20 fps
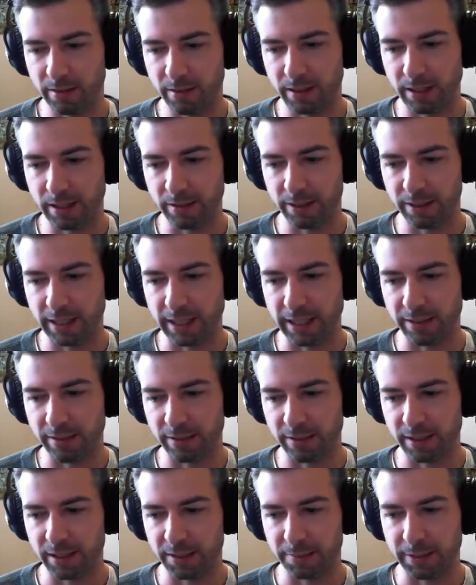understand or
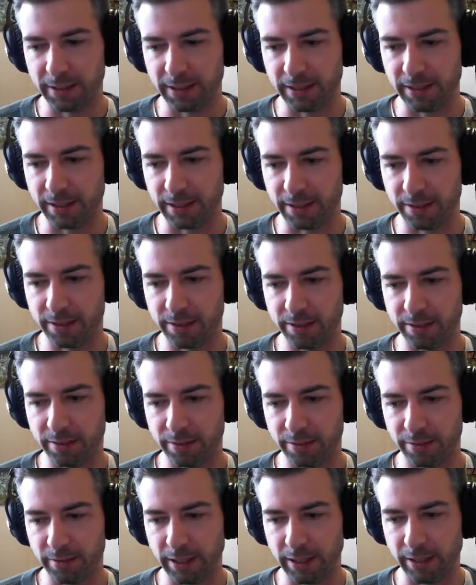can speak to this
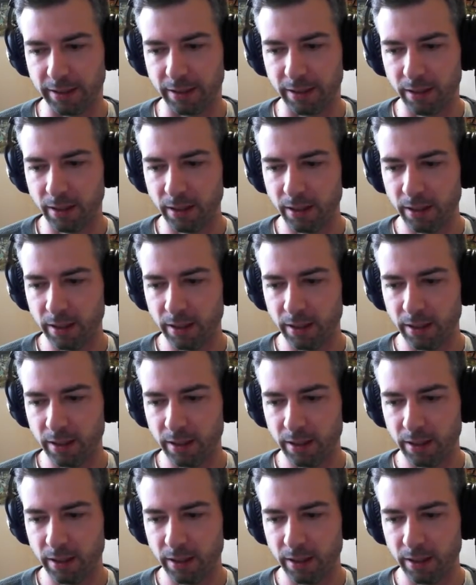too, like